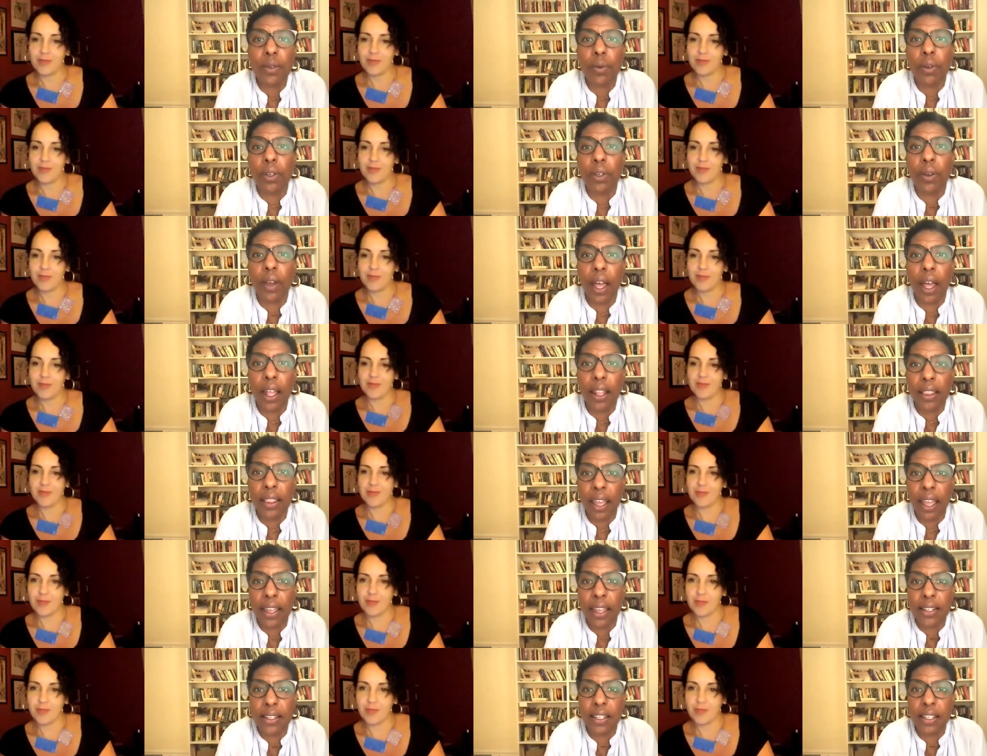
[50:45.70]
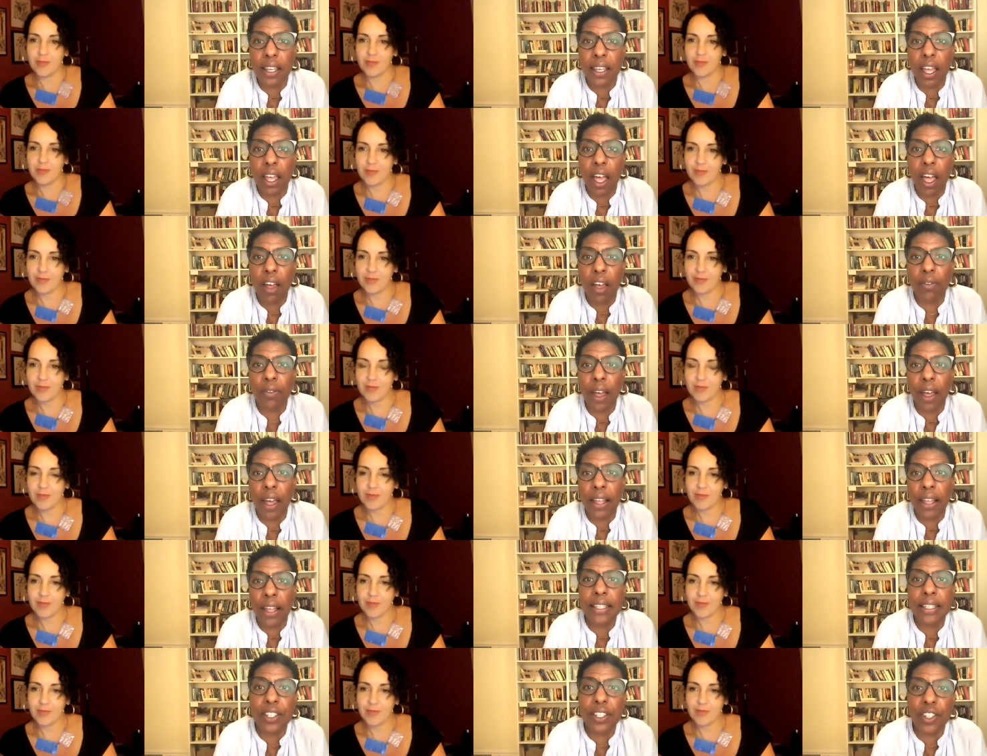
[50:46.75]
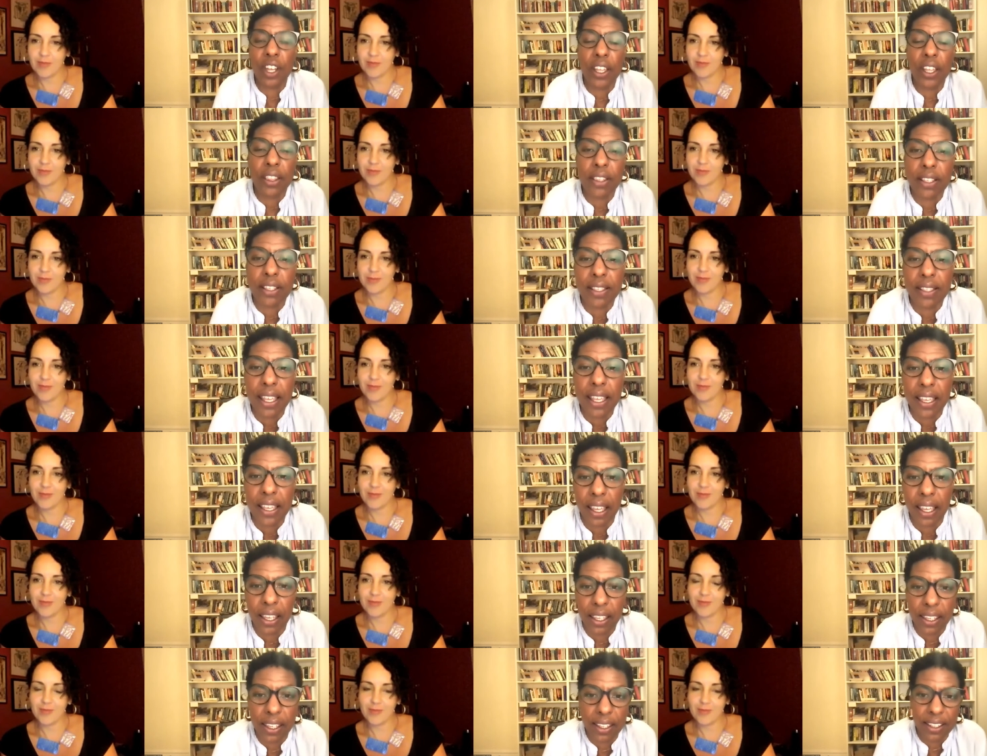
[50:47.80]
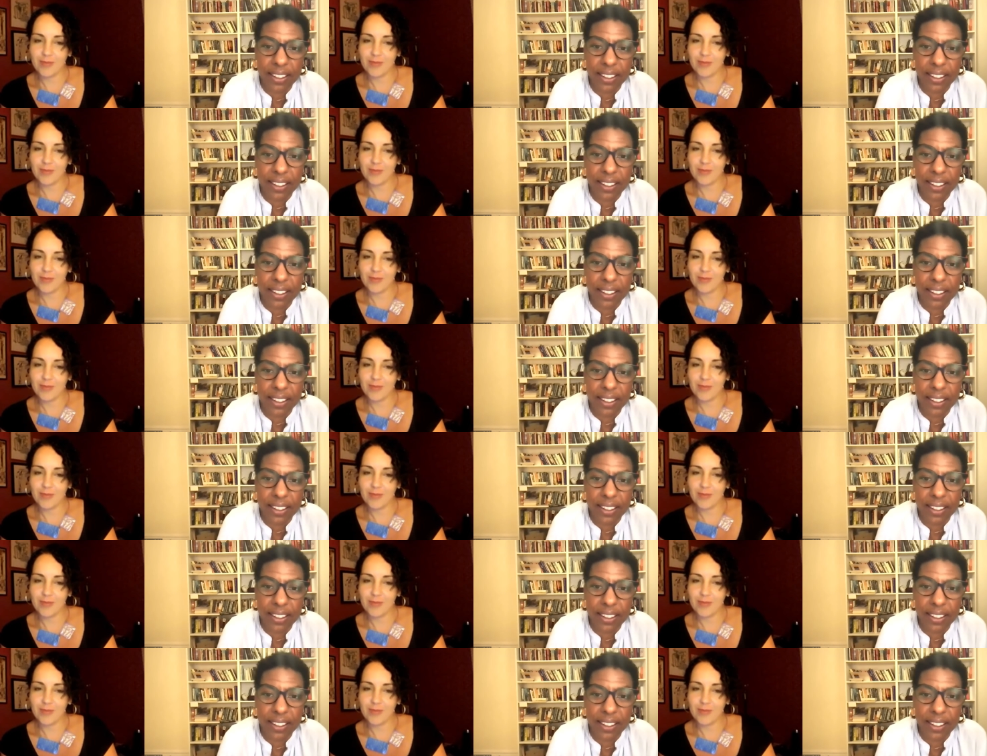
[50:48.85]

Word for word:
Speaker 1: where you got the idea of Alicia the Psychic?